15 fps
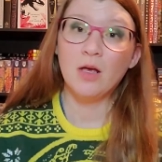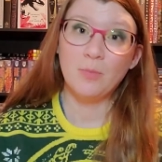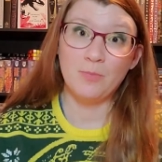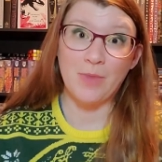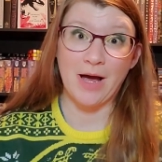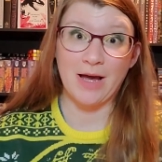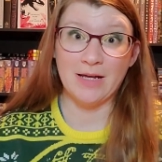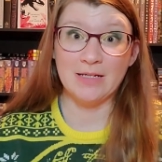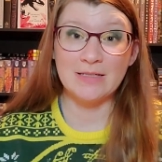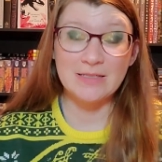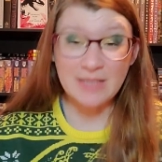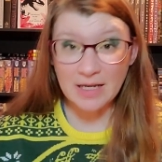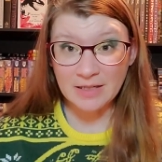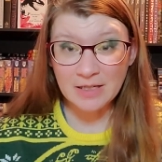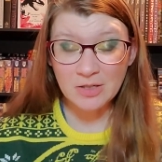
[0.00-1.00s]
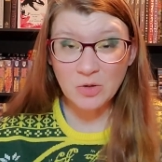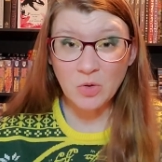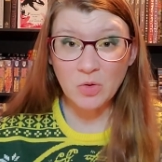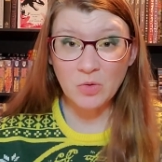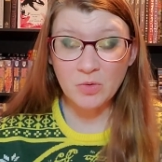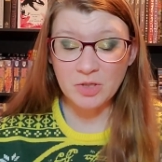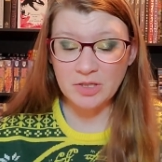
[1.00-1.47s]
My second
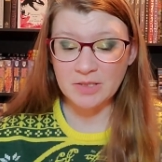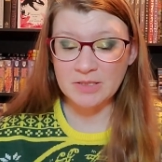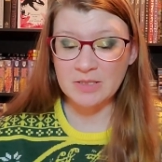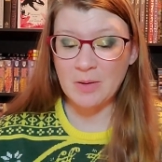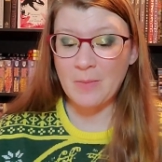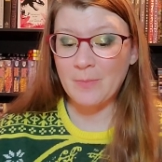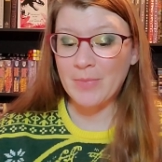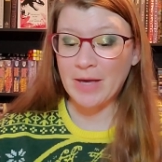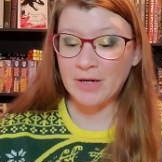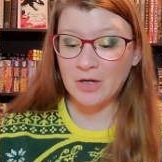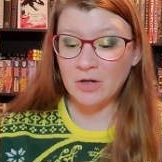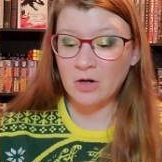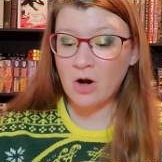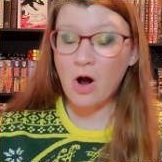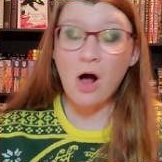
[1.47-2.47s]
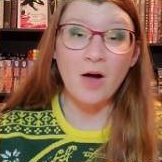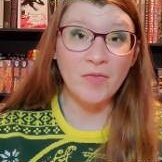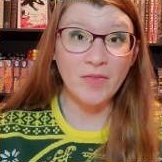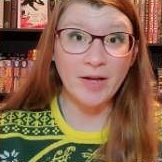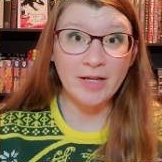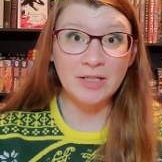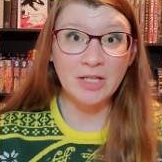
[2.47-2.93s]
goal is better
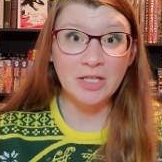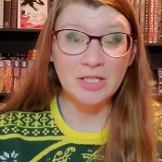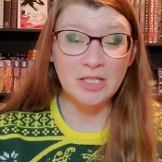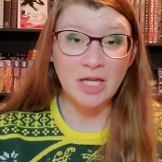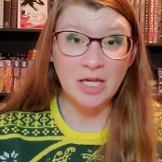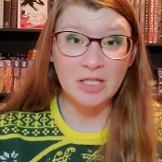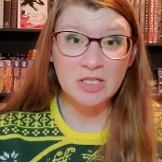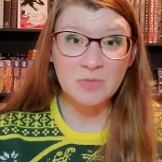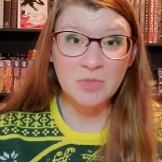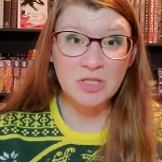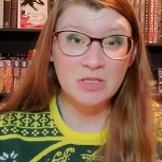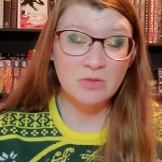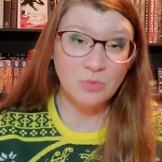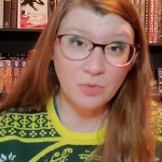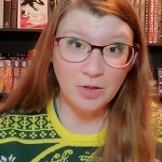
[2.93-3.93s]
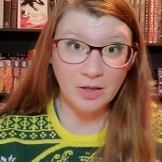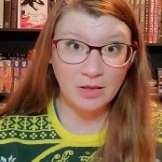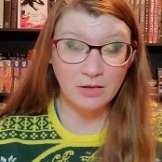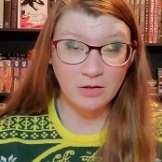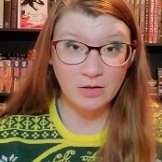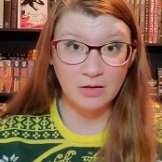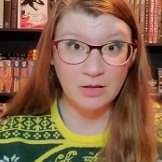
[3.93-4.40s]
online engagement with
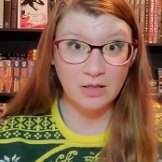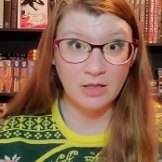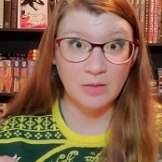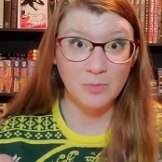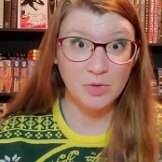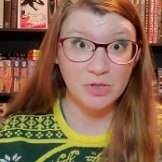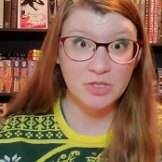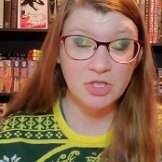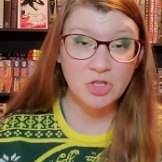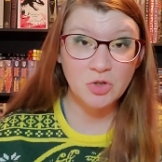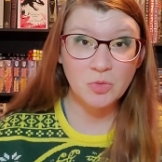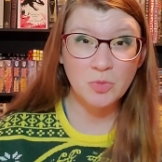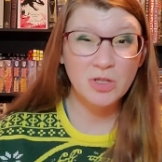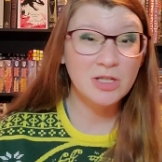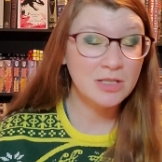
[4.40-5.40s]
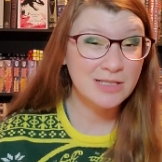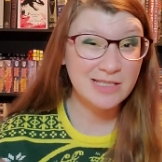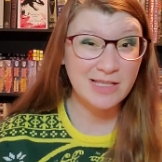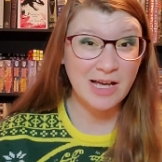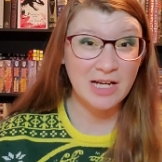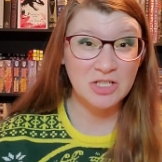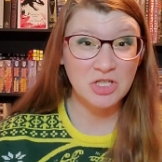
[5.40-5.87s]
the booktube /
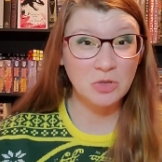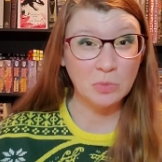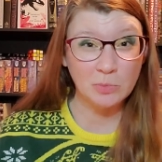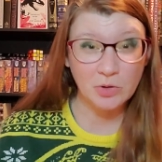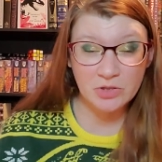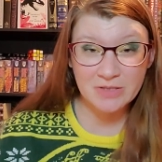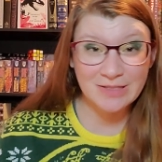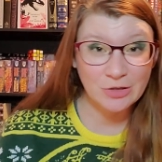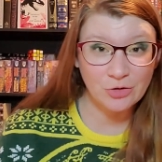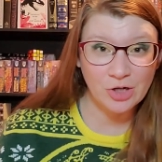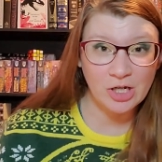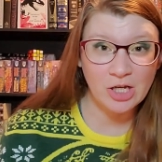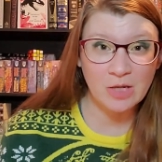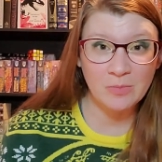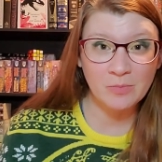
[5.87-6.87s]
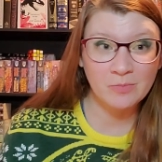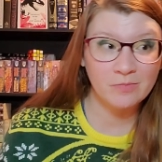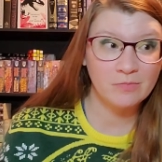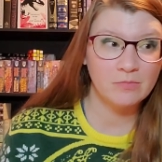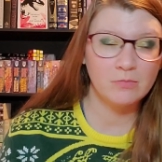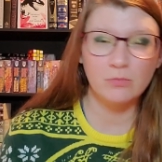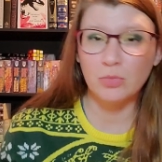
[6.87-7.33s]
bookstagram,
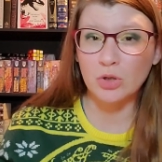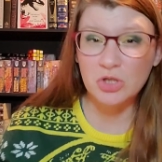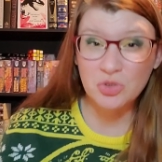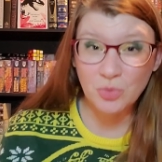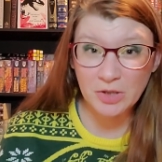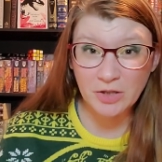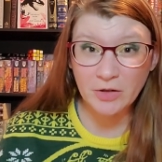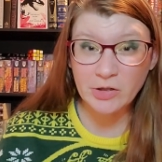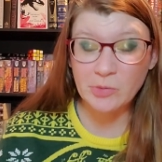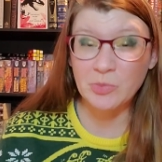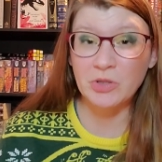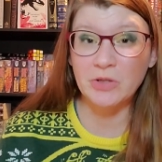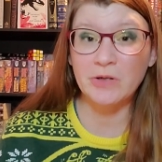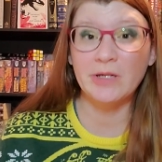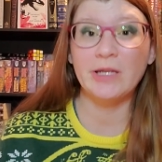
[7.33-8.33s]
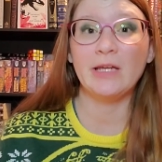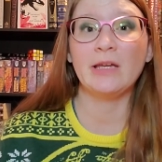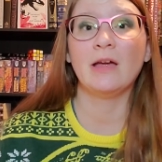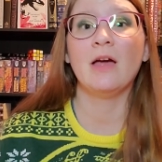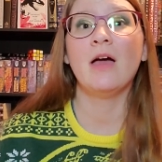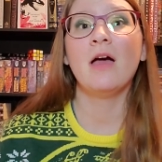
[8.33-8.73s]
book Twitter community.